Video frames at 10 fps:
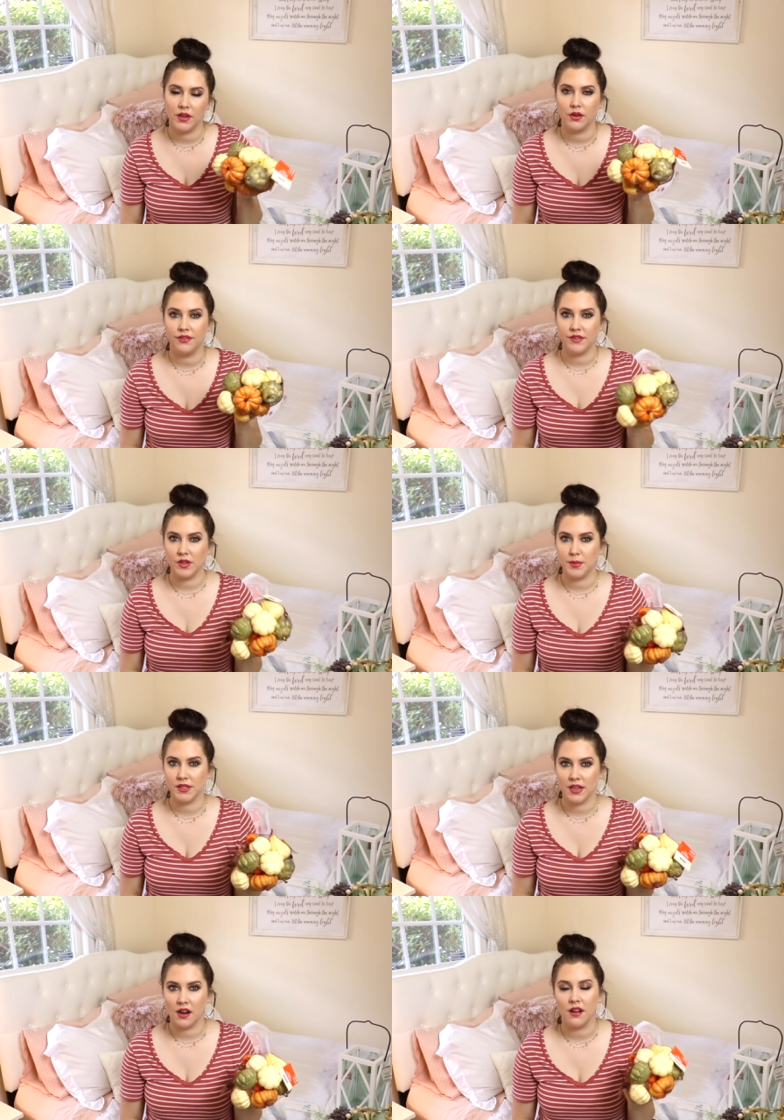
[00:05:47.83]
They were
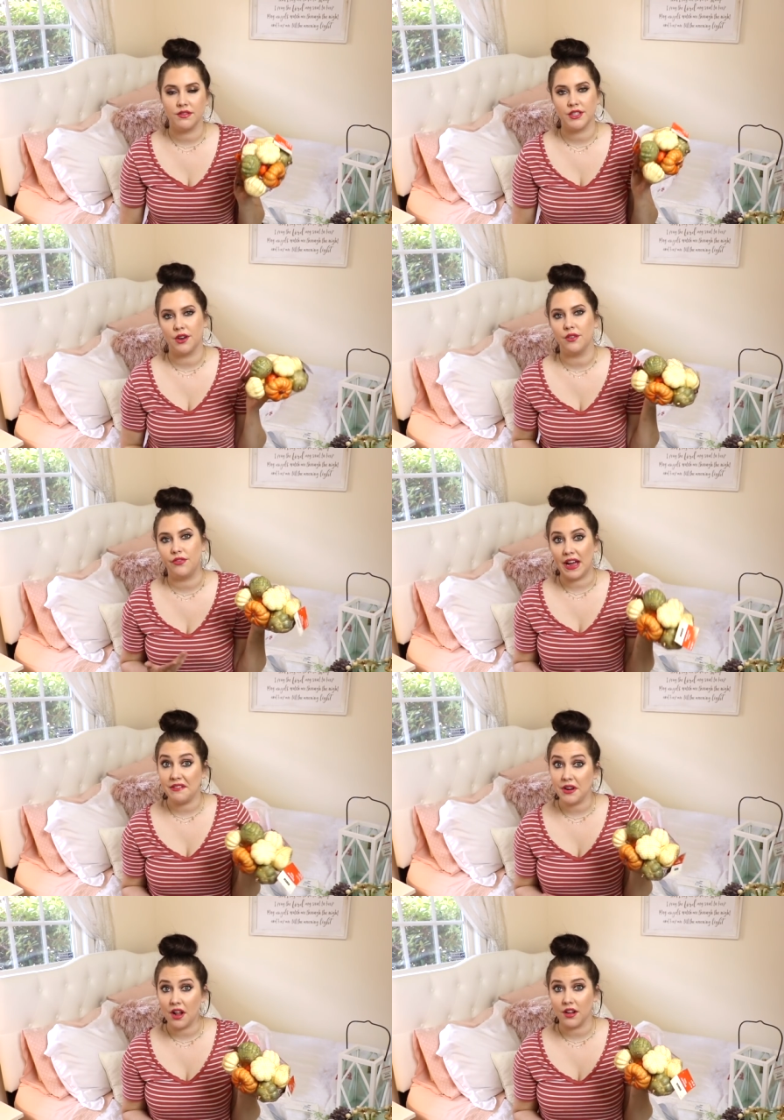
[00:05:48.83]
50% off, so
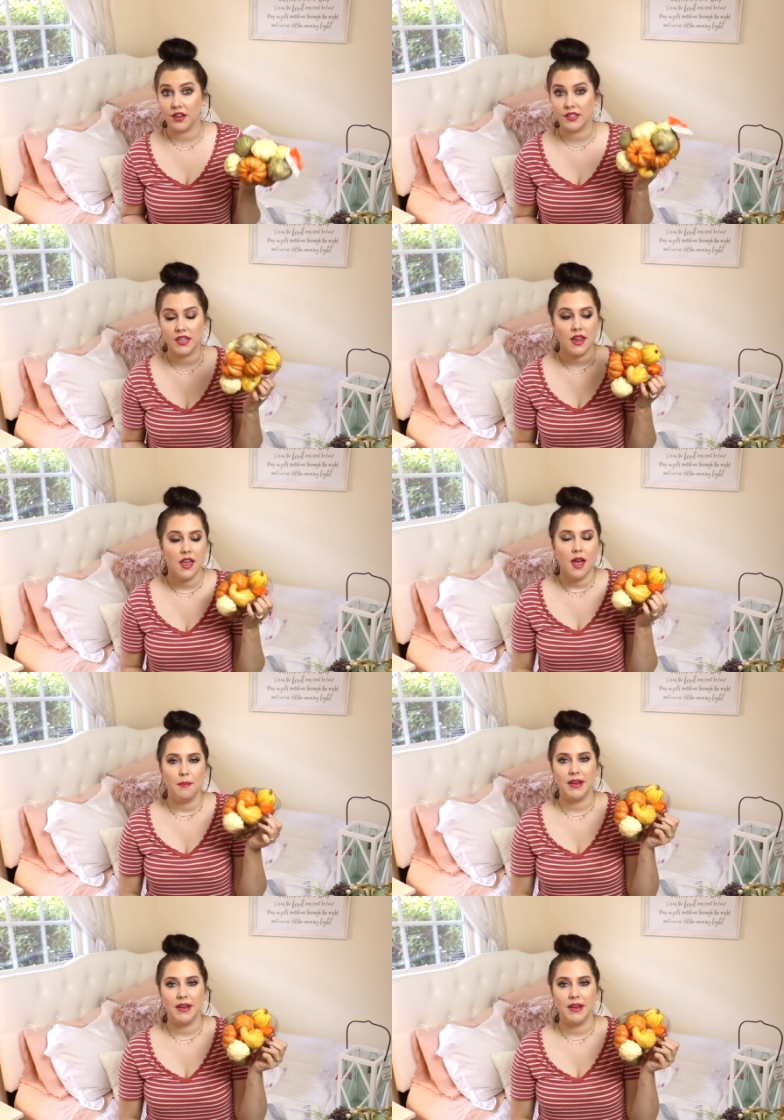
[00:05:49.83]
$5.